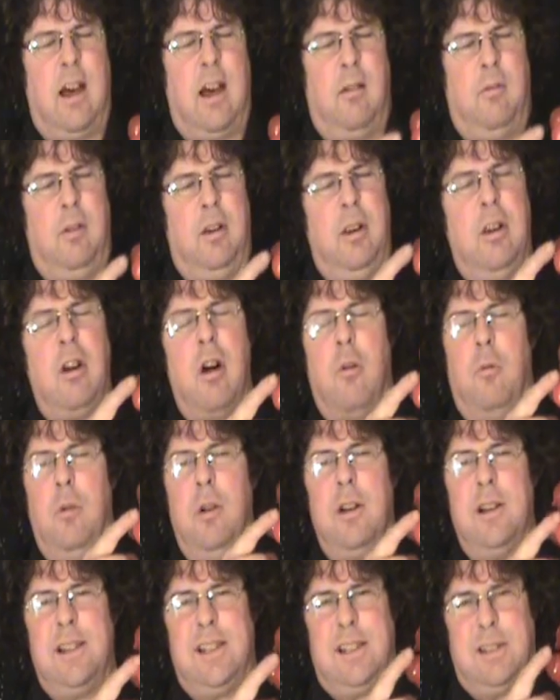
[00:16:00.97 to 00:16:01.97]
when you go
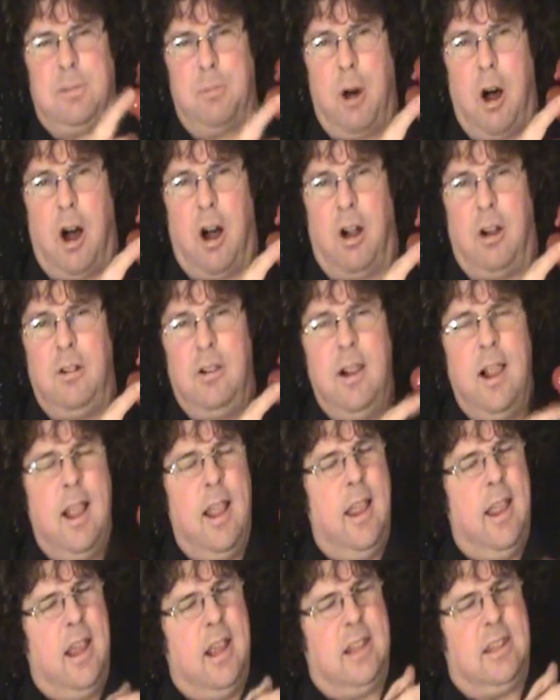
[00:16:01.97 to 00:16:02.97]
really small,
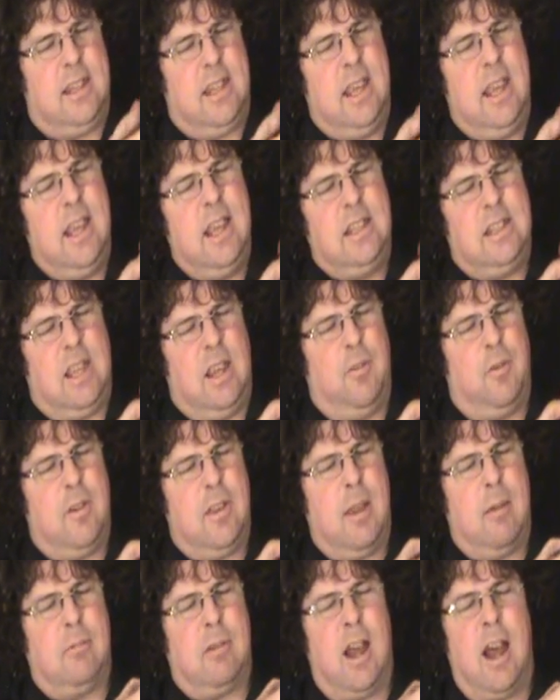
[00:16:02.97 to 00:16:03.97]
it's easy for
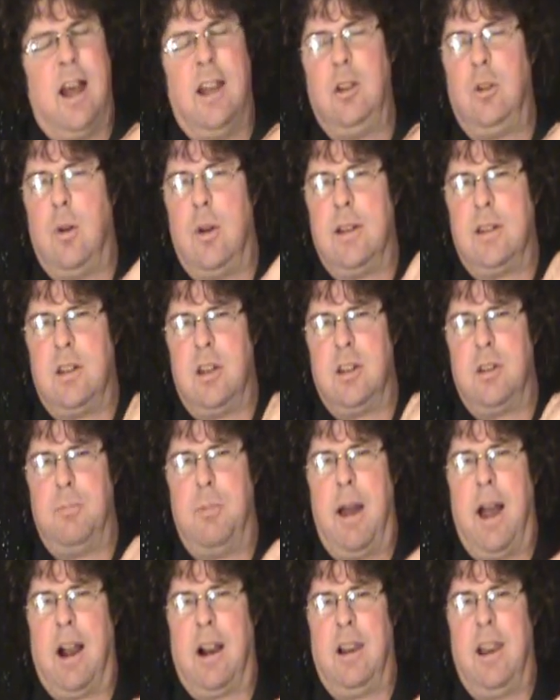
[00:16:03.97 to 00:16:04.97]
them to untwist those
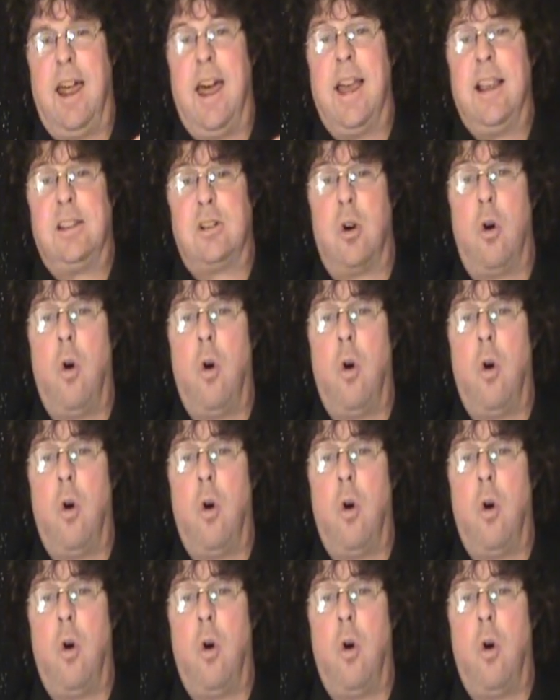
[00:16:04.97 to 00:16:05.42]
back legs.